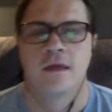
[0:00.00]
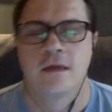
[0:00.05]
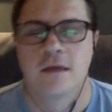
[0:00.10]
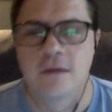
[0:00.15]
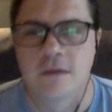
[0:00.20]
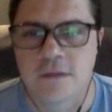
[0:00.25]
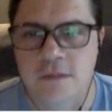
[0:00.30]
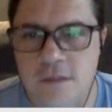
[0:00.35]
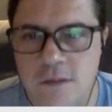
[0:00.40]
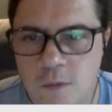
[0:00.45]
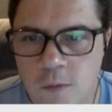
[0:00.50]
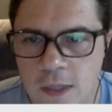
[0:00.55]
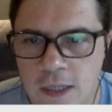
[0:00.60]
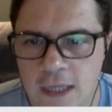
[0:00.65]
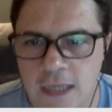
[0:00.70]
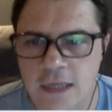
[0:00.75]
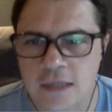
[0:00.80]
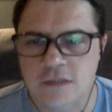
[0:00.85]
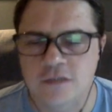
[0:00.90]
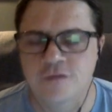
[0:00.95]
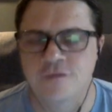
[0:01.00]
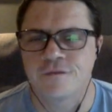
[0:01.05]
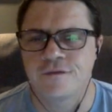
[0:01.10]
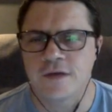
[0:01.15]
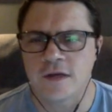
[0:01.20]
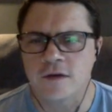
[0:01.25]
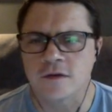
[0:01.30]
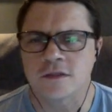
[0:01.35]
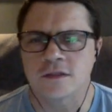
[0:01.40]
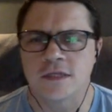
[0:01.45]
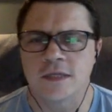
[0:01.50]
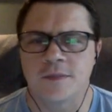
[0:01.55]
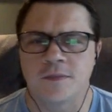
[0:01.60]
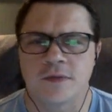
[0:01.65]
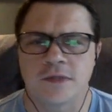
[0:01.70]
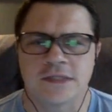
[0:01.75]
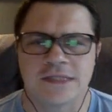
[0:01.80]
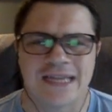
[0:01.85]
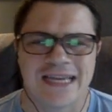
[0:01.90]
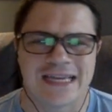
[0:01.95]
Squeaky is fiercely
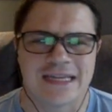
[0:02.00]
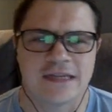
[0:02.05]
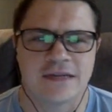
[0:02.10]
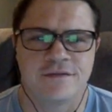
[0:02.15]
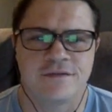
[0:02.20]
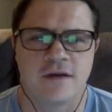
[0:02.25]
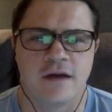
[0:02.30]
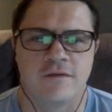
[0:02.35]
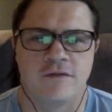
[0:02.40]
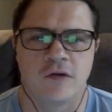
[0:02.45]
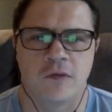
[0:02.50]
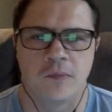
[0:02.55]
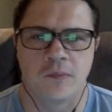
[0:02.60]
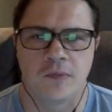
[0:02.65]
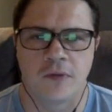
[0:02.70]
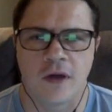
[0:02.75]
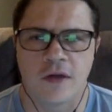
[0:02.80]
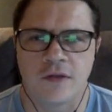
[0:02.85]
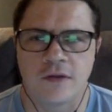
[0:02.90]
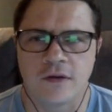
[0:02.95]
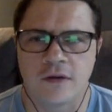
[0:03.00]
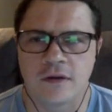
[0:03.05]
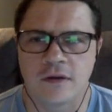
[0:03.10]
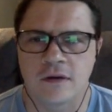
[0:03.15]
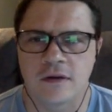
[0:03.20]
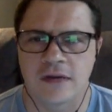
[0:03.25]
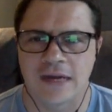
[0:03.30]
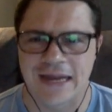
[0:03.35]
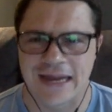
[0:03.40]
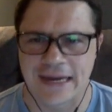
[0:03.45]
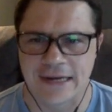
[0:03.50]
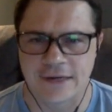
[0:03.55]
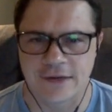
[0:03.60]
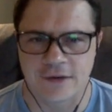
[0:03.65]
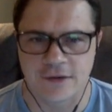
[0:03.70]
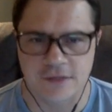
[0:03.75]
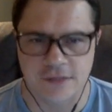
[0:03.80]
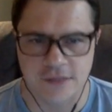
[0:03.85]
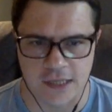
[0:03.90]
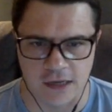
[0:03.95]
protective of her brother and
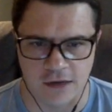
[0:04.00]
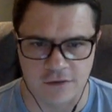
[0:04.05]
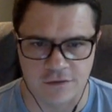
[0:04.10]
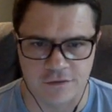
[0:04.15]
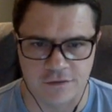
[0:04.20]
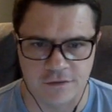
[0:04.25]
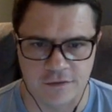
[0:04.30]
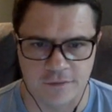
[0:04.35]
herself.